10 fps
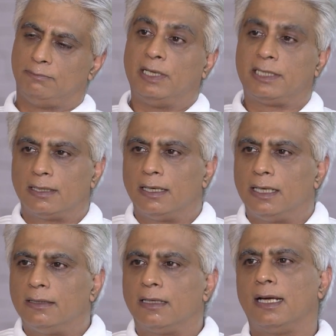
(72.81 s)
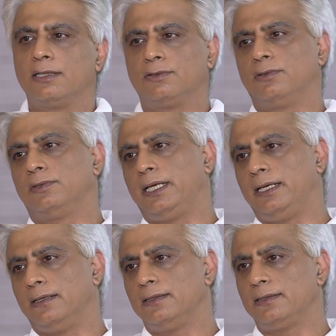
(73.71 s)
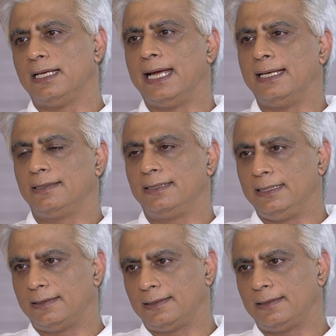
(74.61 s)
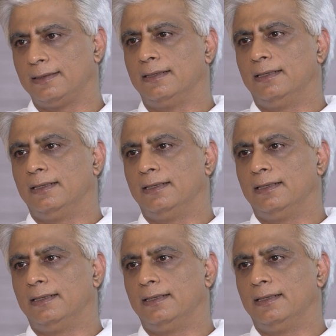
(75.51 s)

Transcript: particularly in the last 2 to 3 years, as this